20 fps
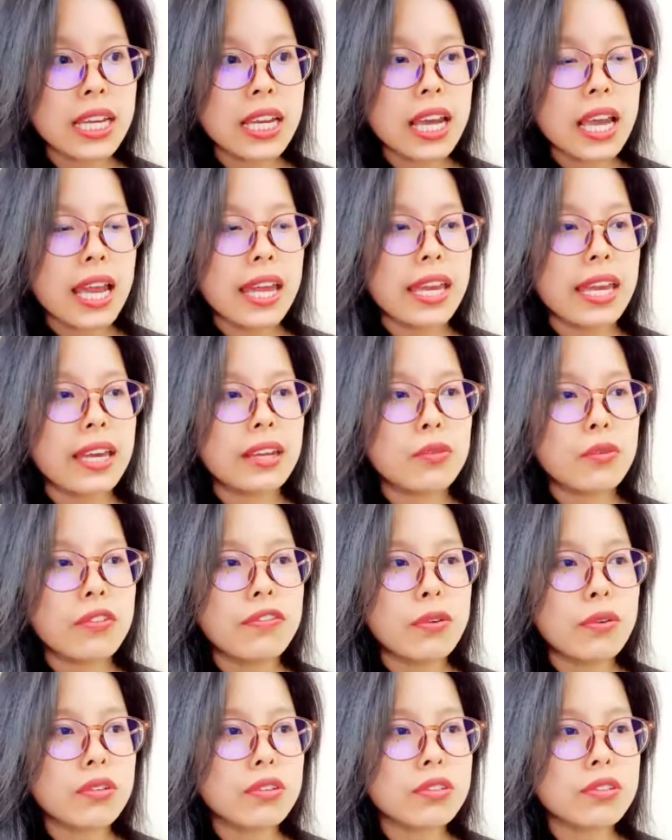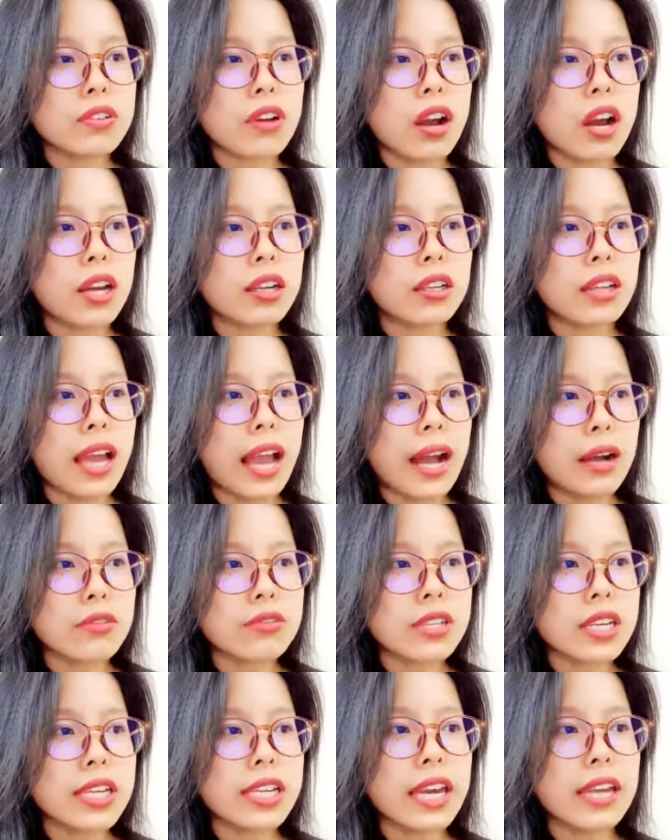and we focus on
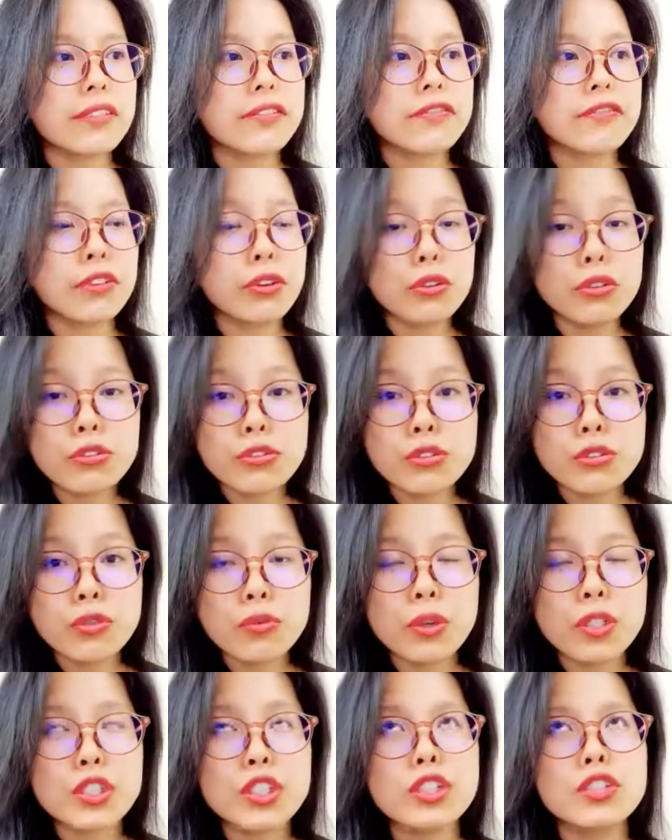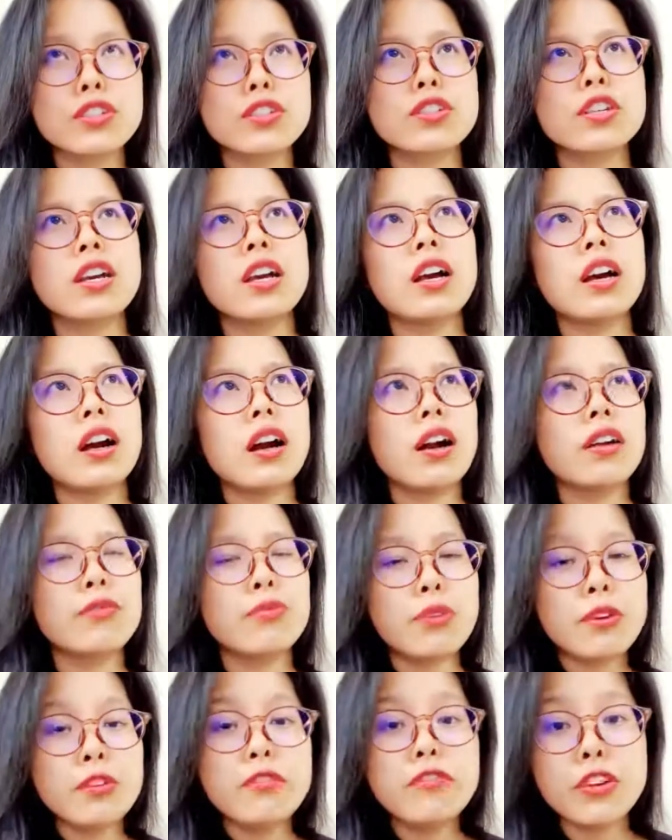housing and food, which is a
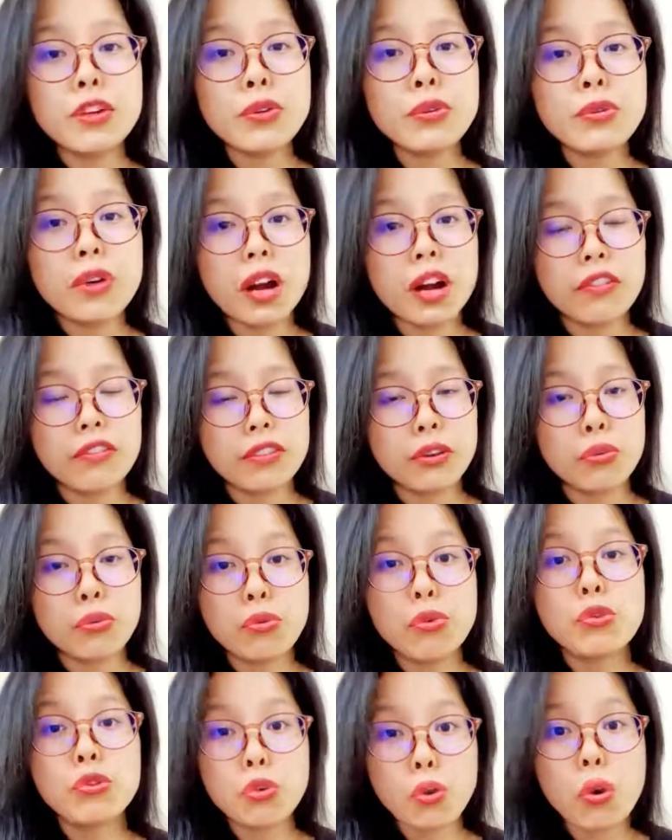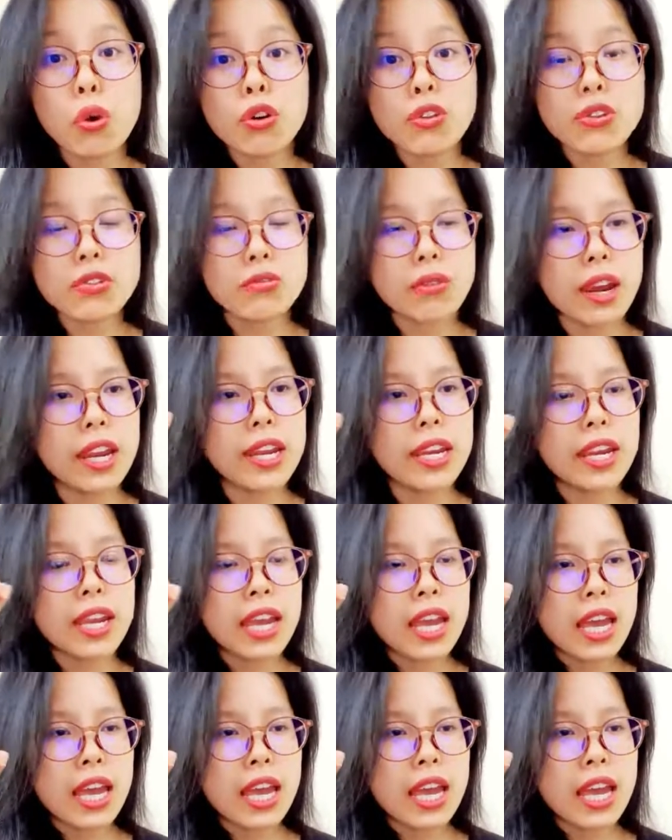review of the root course, right?